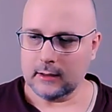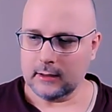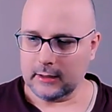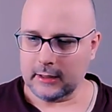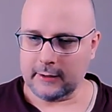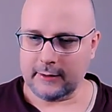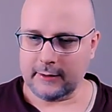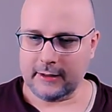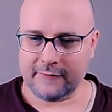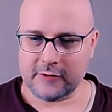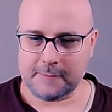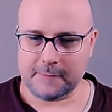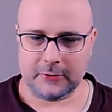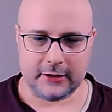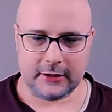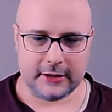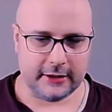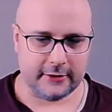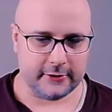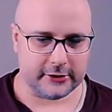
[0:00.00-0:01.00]
Now, every
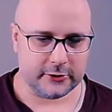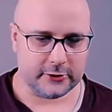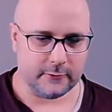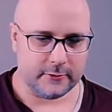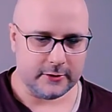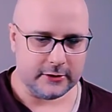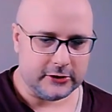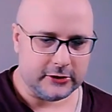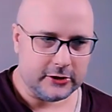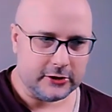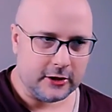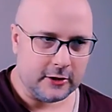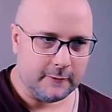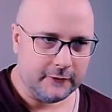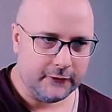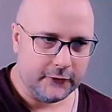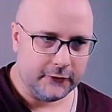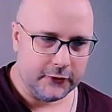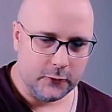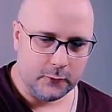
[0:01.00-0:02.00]
player is going to start
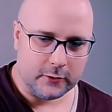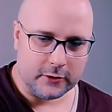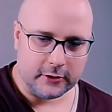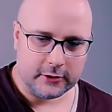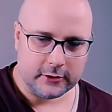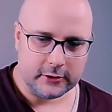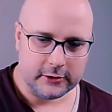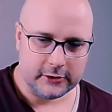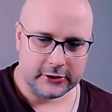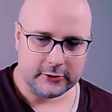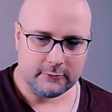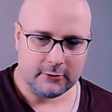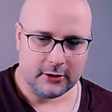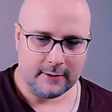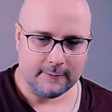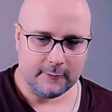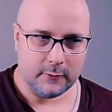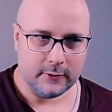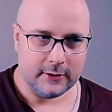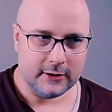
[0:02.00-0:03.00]
with two workers, so
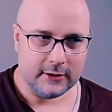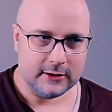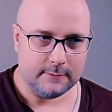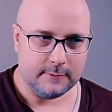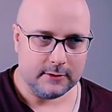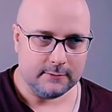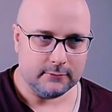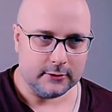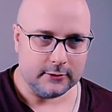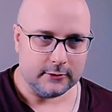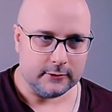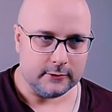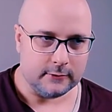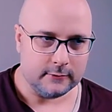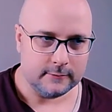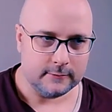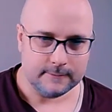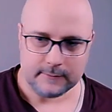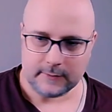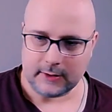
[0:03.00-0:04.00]
I'm going to be
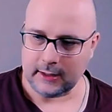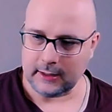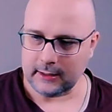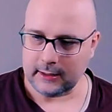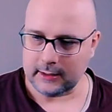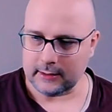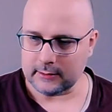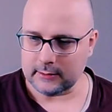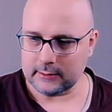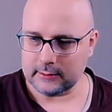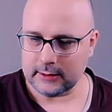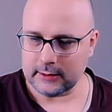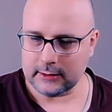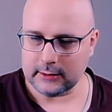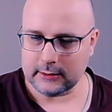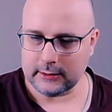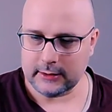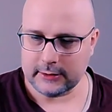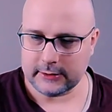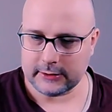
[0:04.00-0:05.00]
blue, and
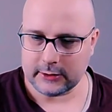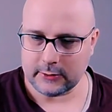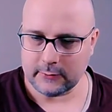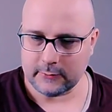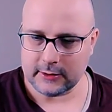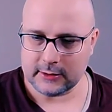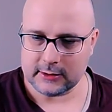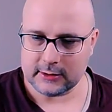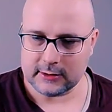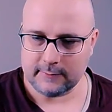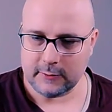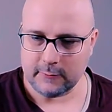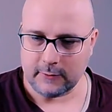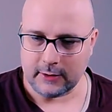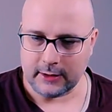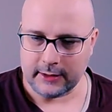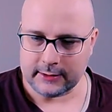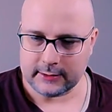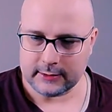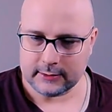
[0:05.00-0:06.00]
Dudley is going to be
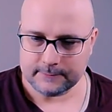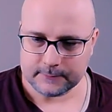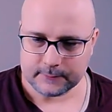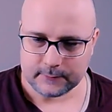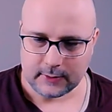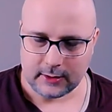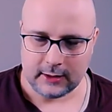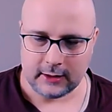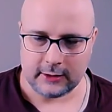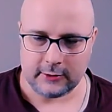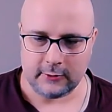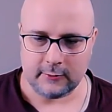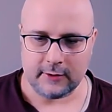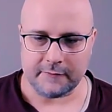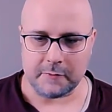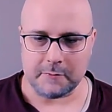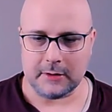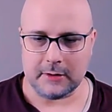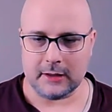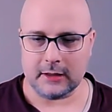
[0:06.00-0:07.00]
white. And you have
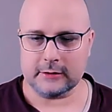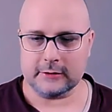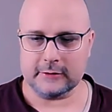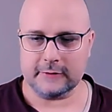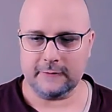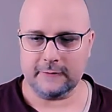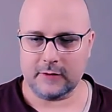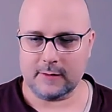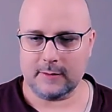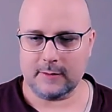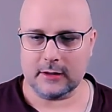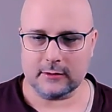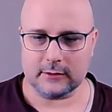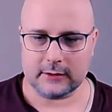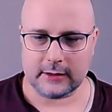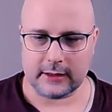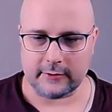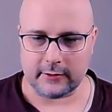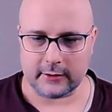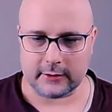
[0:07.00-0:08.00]
a male and a female
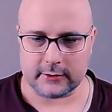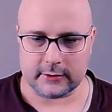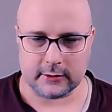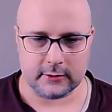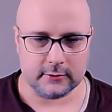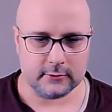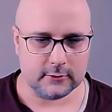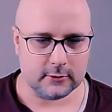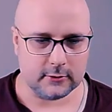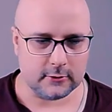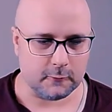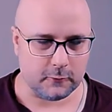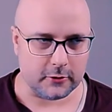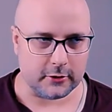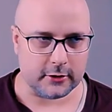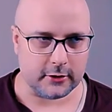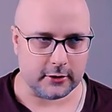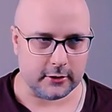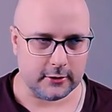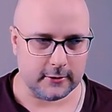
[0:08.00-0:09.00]
character, or
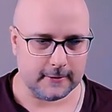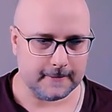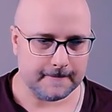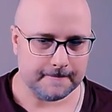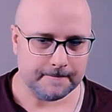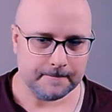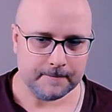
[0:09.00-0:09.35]
worker.